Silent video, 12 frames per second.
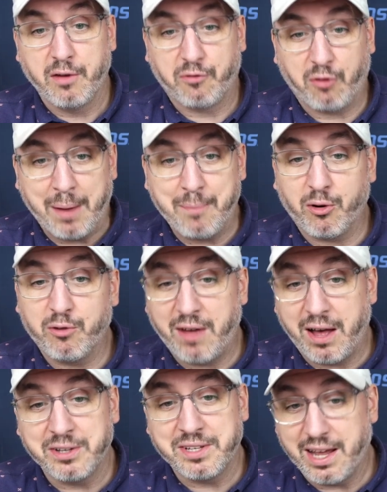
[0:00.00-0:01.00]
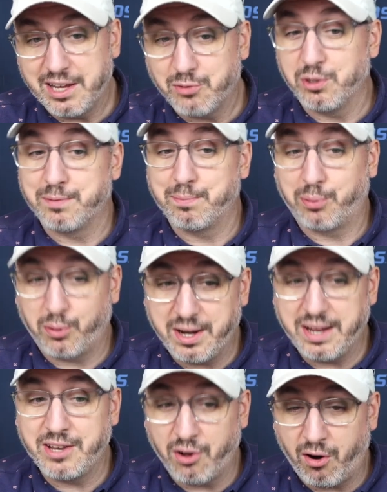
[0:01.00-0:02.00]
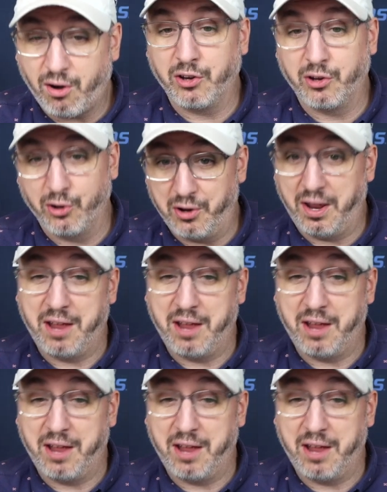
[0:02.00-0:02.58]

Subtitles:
Framber Valdez was pretty darn good.